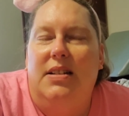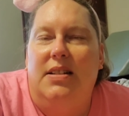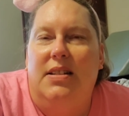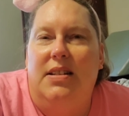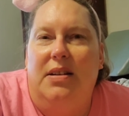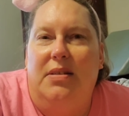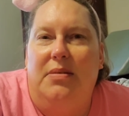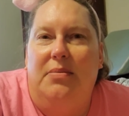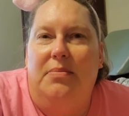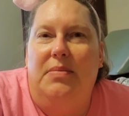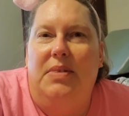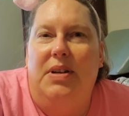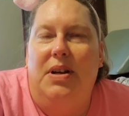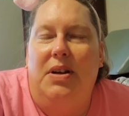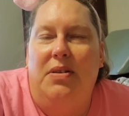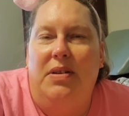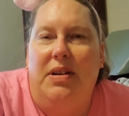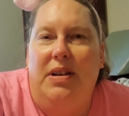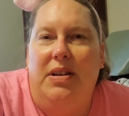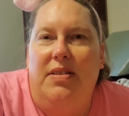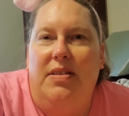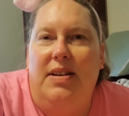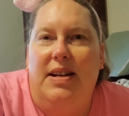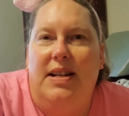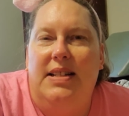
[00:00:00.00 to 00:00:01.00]
So,
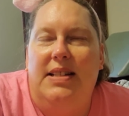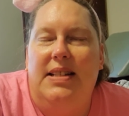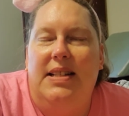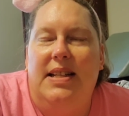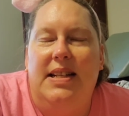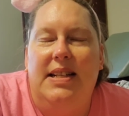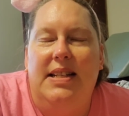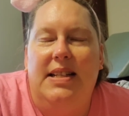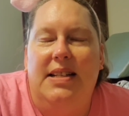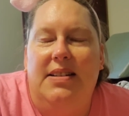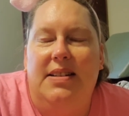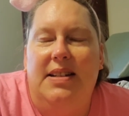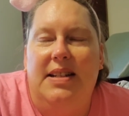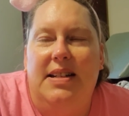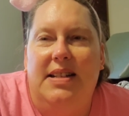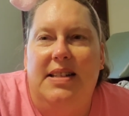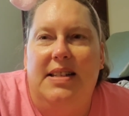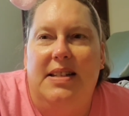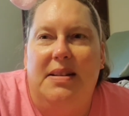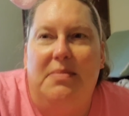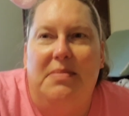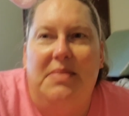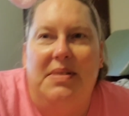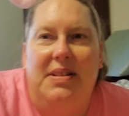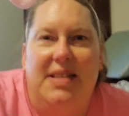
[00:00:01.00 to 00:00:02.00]
okay, you guys, until
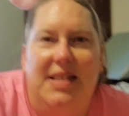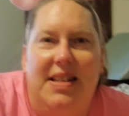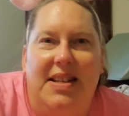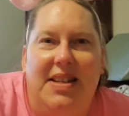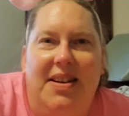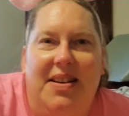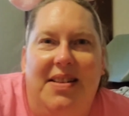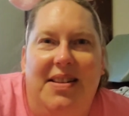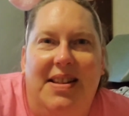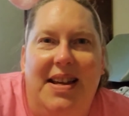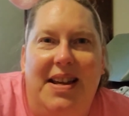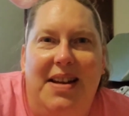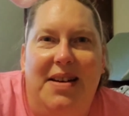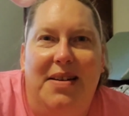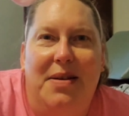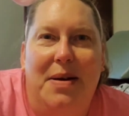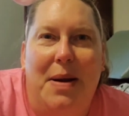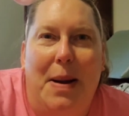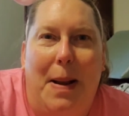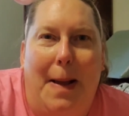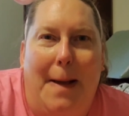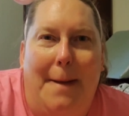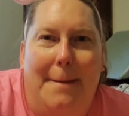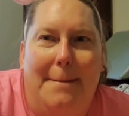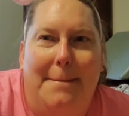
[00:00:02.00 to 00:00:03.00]
next time, see y'all
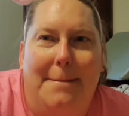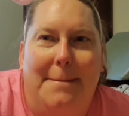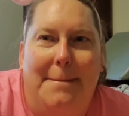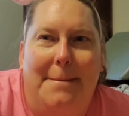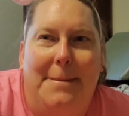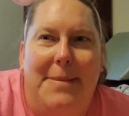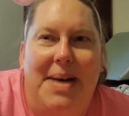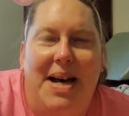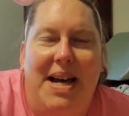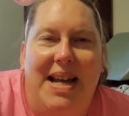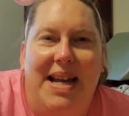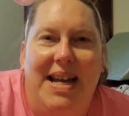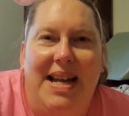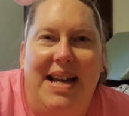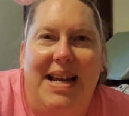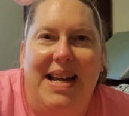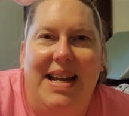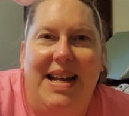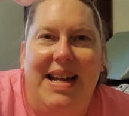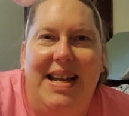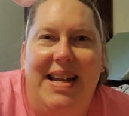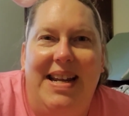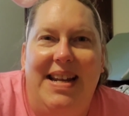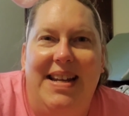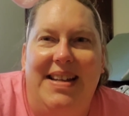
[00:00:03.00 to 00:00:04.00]
later.
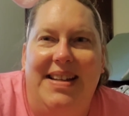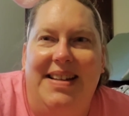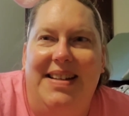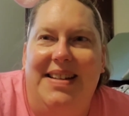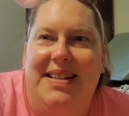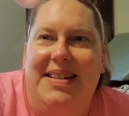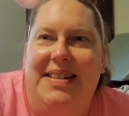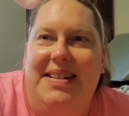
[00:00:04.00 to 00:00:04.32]
Bye.